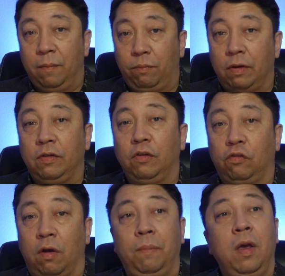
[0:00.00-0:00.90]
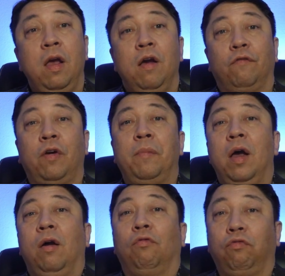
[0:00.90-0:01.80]
President Trump from
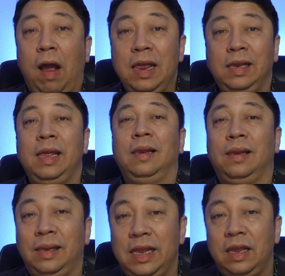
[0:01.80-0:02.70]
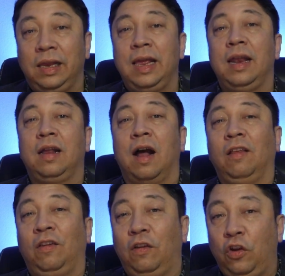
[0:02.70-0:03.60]
rightly, legally, and
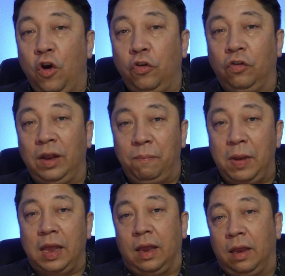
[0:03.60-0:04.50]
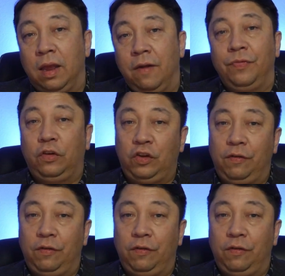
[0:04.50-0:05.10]
constitutionally being the chief